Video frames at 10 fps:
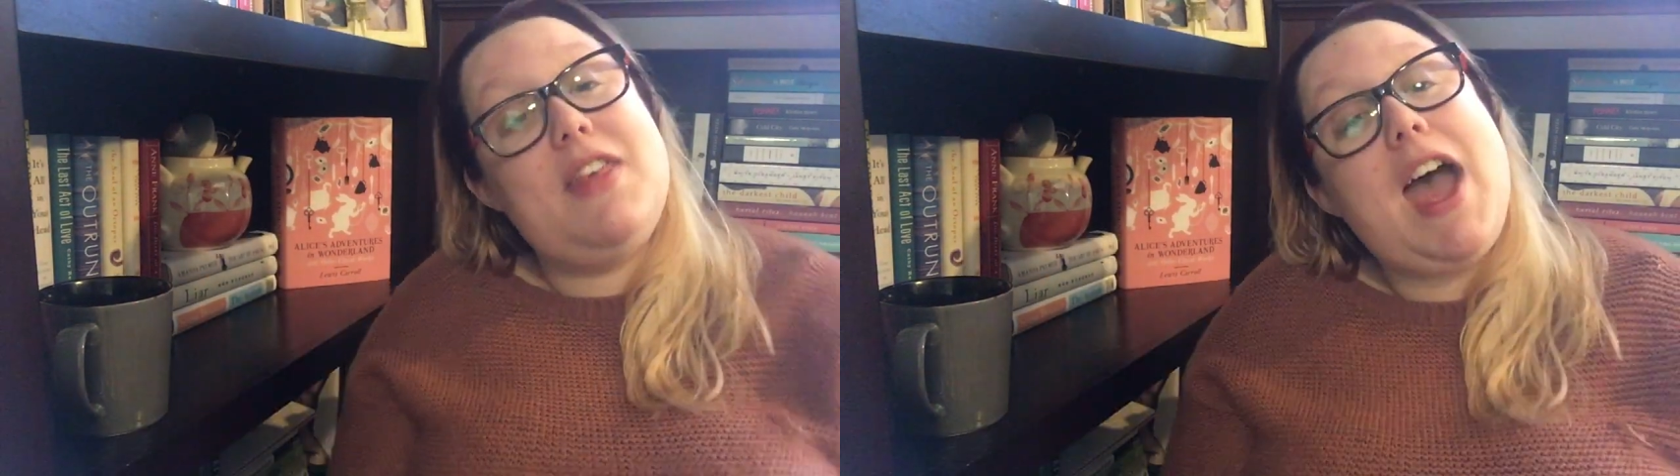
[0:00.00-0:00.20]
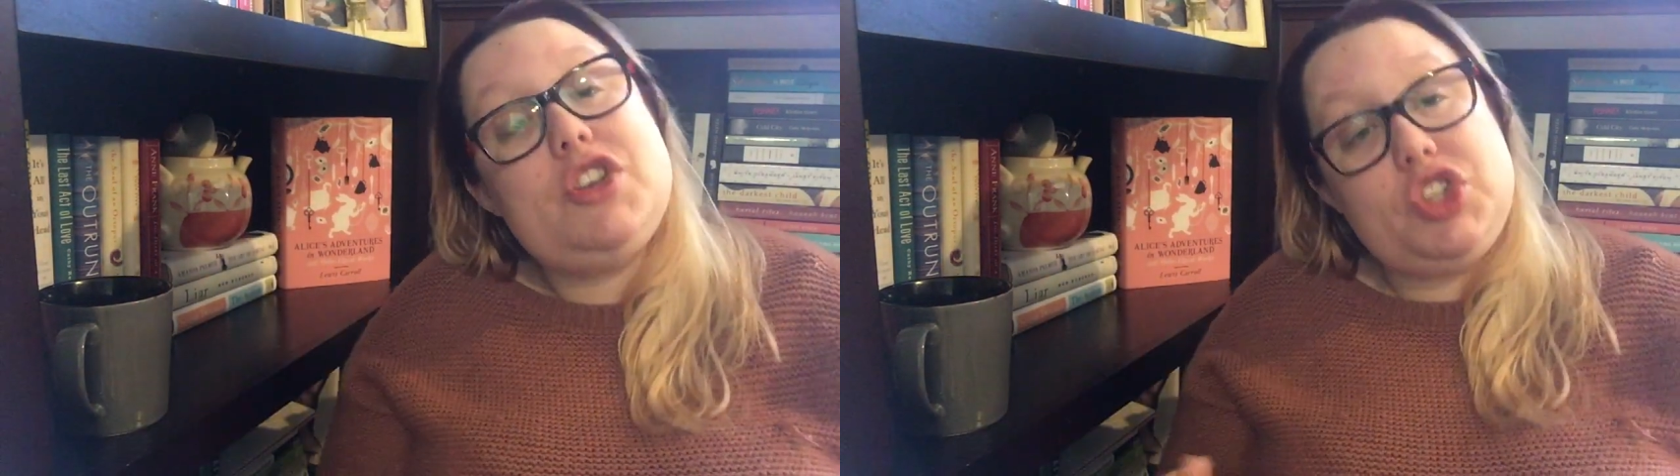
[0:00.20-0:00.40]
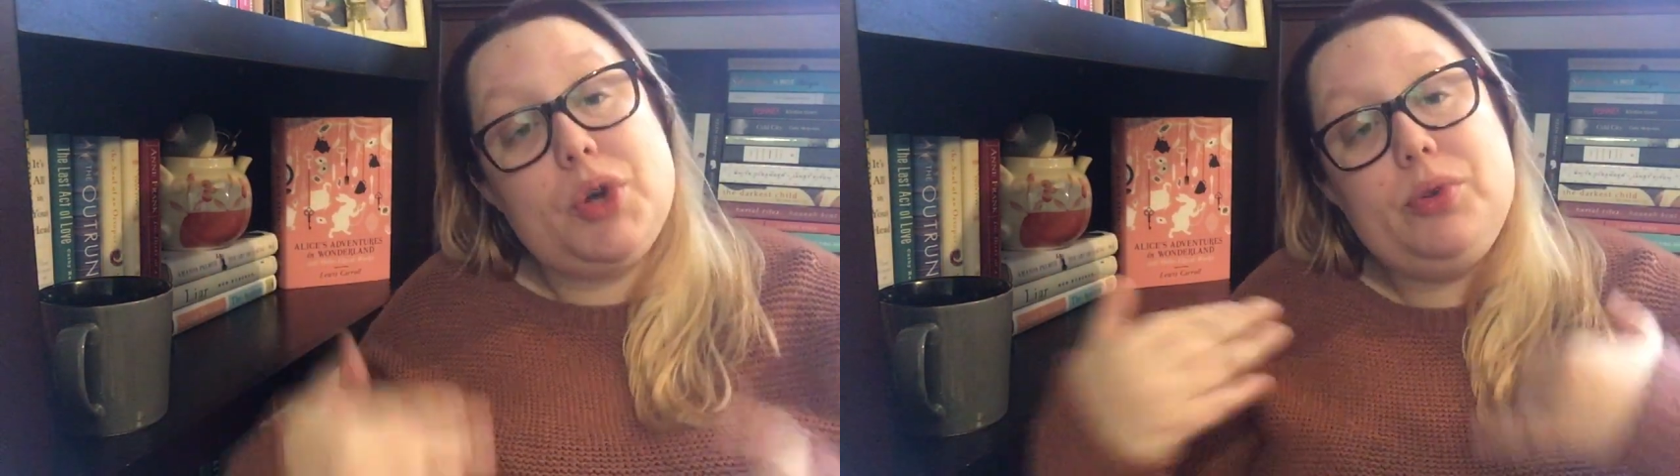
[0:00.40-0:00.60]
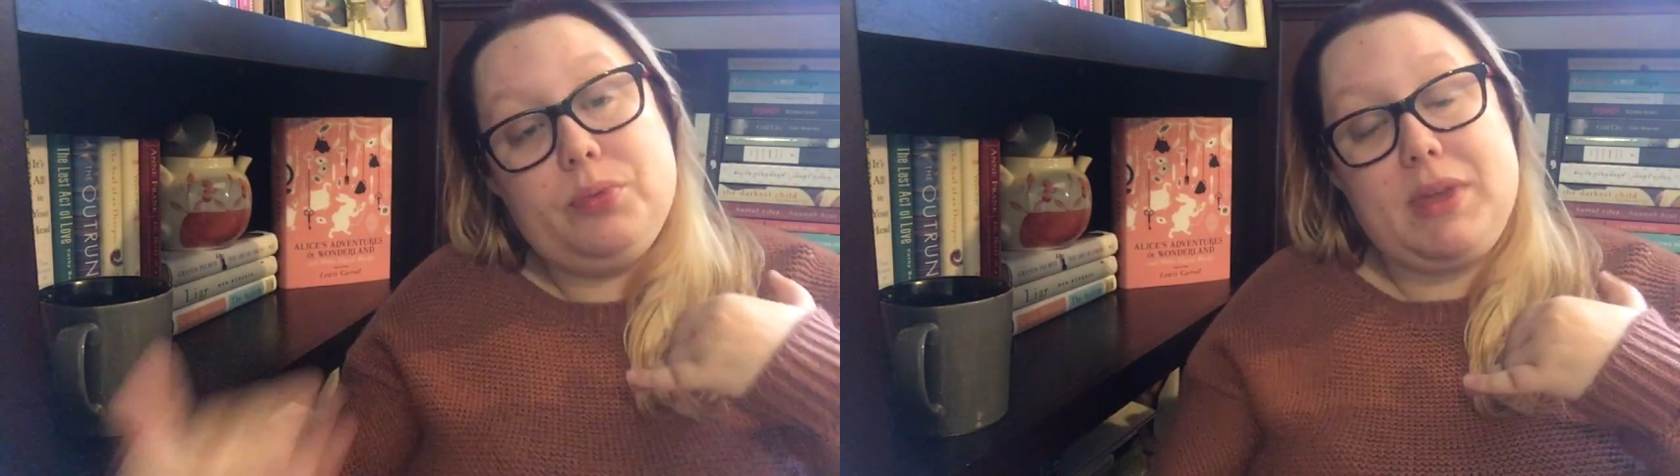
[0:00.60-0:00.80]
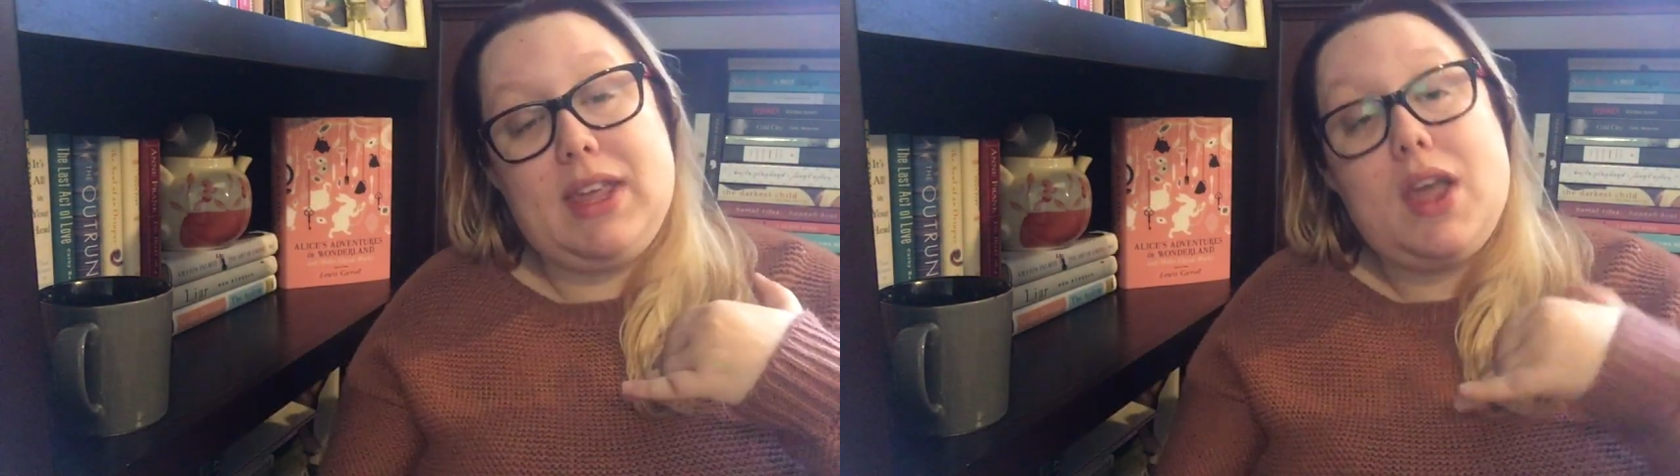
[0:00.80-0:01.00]
that shows
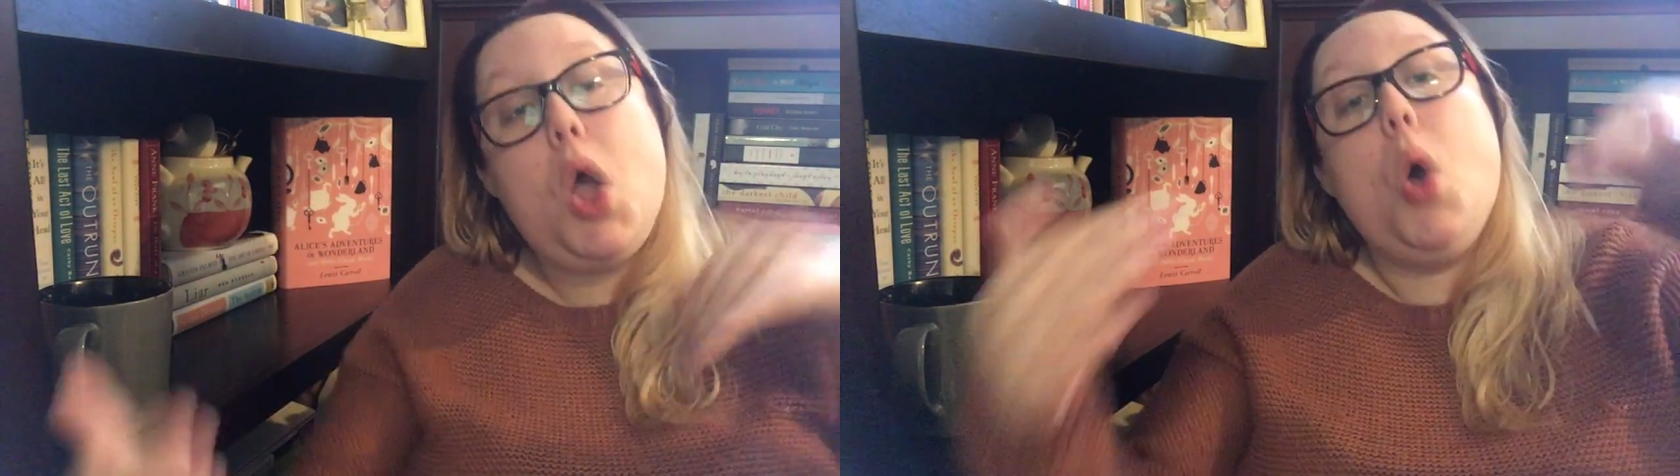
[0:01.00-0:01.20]
me